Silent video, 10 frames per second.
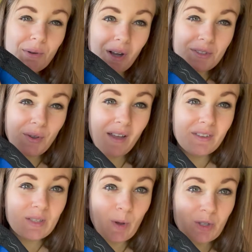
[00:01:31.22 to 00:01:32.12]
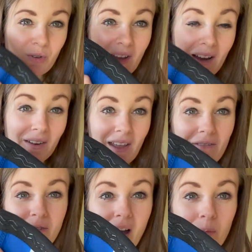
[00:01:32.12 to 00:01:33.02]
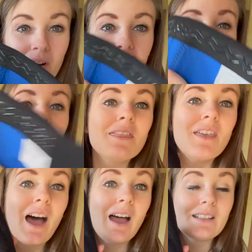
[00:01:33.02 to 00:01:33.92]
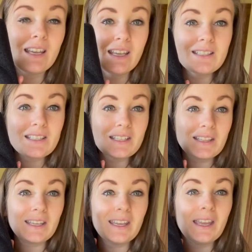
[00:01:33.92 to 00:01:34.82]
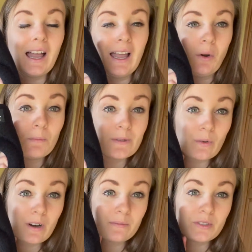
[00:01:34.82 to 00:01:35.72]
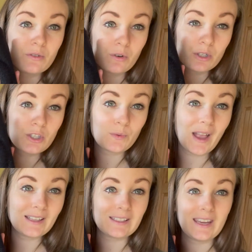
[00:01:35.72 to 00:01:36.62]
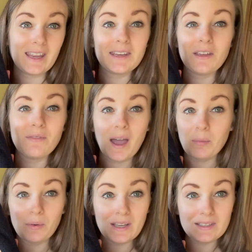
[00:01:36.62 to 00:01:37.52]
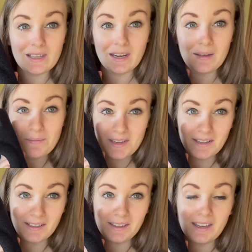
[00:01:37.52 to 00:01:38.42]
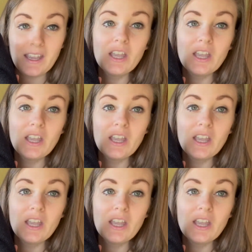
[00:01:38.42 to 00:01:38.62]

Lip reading: also have a special air knit fabric that instantly absorbs your sweat and evaporates it immediately.